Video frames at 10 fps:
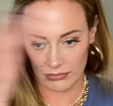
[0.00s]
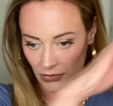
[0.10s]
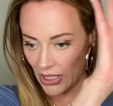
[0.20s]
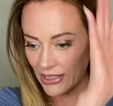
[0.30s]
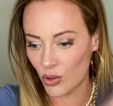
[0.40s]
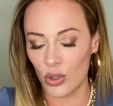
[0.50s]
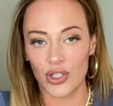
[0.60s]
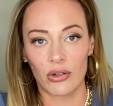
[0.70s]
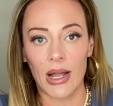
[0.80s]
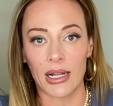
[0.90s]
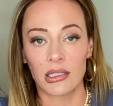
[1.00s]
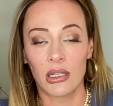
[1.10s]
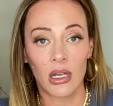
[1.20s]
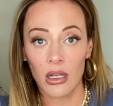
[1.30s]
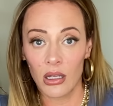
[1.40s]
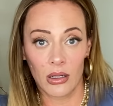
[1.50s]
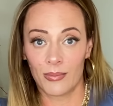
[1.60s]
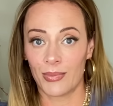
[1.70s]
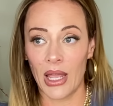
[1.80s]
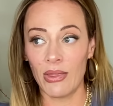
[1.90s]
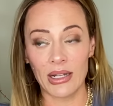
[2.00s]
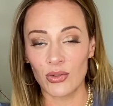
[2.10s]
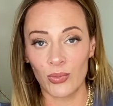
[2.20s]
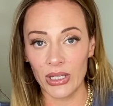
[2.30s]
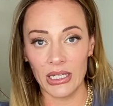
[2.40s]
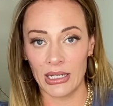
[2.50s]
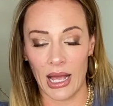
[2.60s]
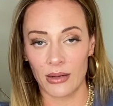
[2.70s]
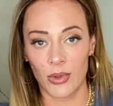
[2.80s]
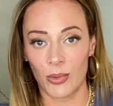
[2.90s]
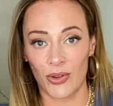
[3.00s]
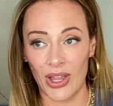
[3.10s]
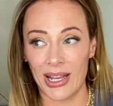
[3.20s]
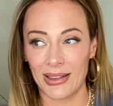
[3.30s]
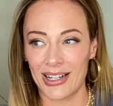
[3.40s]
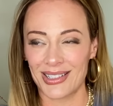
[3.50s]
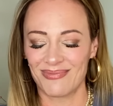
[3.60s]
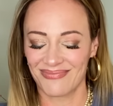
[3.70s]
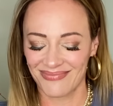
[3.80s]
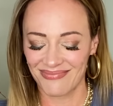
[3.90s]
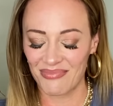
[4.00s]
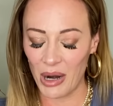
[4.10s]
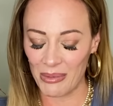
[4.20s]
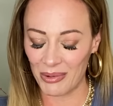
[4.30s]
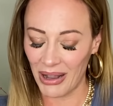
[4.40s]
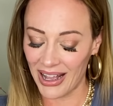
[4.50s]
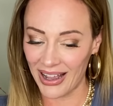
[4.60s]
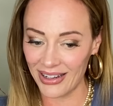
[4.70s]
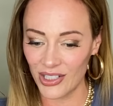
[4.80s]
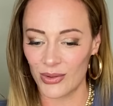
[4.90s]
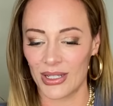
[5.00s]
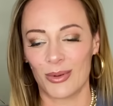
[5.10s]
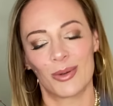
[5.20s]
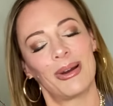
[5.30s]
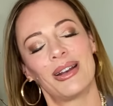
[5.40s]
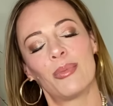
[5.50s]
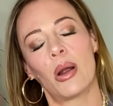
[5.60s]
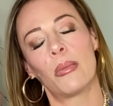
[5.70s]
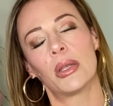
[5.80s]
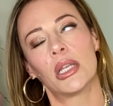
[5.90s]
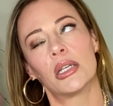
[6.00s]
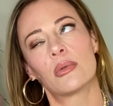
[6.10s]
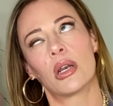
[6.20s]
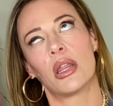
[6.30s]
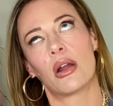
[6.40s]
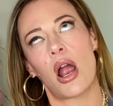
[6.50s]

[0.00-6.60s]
Let's course correct. And that's really an admirable thing. And that's probably why she was able to buy an apartment building in 23.